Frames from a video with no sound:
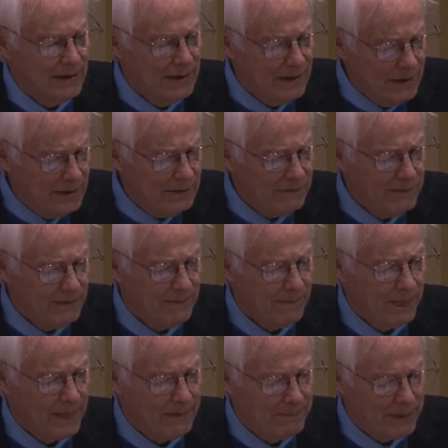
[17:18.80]
if
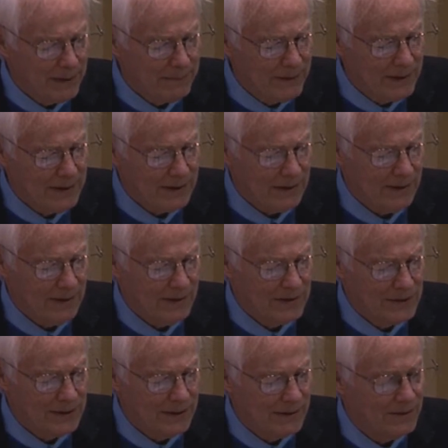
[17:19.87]
the public at
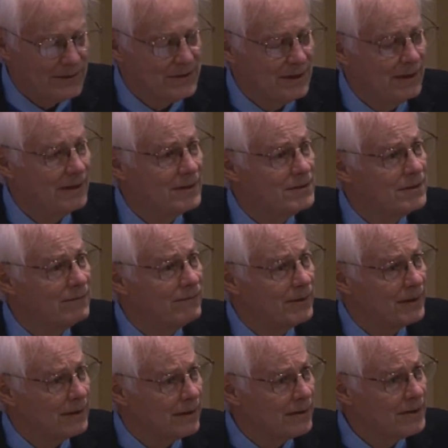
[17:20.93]
large understands that very
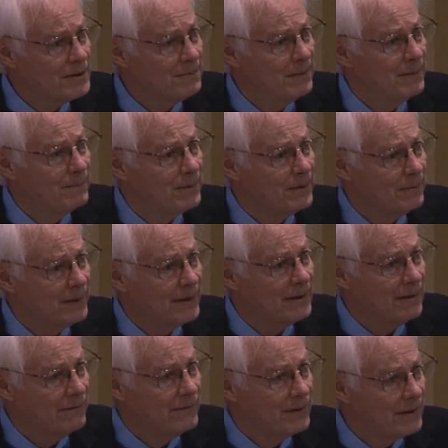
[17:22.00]
large people are
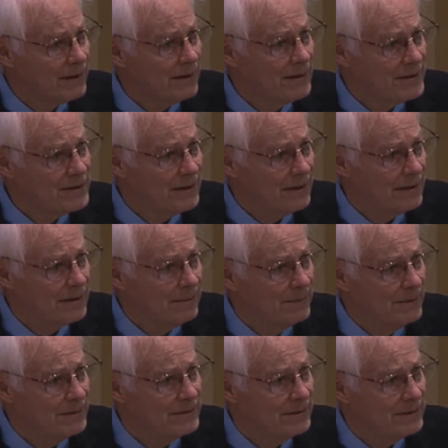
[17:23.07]
making very large
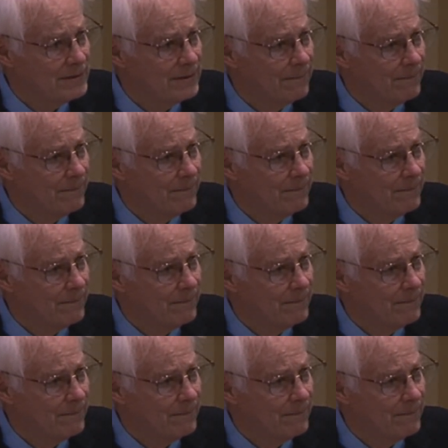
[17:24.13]
contributions.